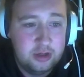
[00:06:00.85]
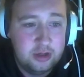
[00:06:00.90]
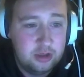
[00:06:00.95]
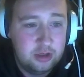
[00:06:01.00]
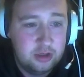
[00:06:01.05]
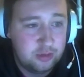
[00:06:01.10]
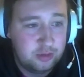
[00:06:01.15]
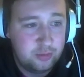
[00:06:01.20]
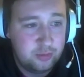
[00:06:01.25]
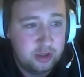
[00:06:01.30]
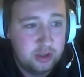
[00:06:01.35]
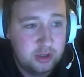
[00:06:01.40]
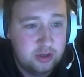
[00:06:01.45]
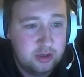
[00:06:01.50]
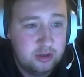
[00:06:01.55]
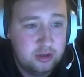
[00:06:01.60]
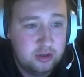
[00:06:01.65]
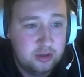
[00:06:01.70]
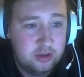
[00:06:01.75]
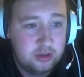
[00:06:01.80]
It looks pretty
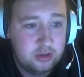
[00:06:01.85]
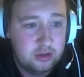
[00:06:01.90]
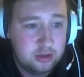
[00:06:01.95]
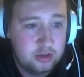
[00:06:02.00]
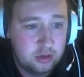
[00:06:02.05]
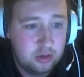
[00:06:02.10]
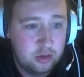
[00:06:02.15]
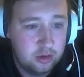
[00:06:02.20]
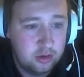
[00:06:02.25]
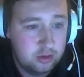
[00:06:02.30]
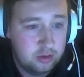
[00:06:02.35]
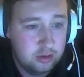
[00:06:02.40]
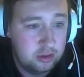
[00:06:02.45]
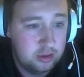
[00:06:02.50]
good. You can